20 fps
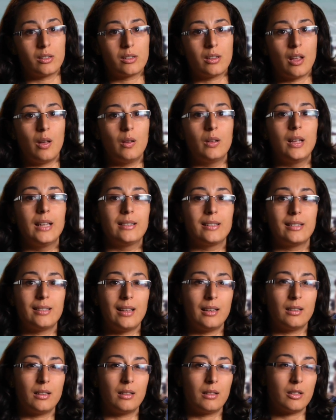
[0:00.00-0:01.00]
So
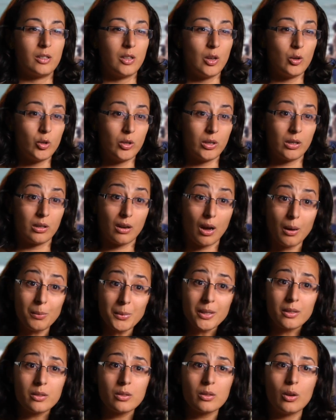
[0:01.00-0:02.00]
understanding the
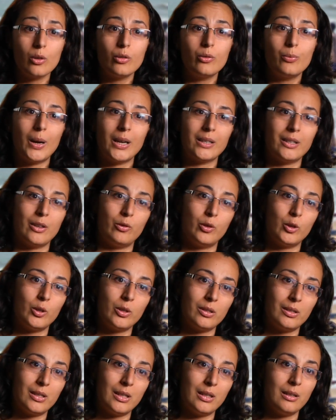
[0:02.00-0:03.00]
socio-economics of
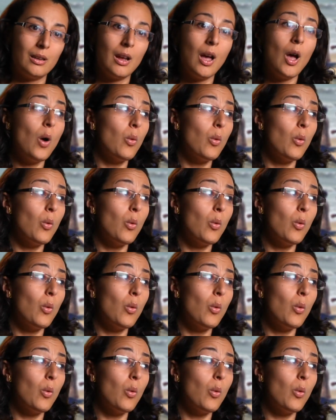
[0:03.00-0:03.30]
biodiversity,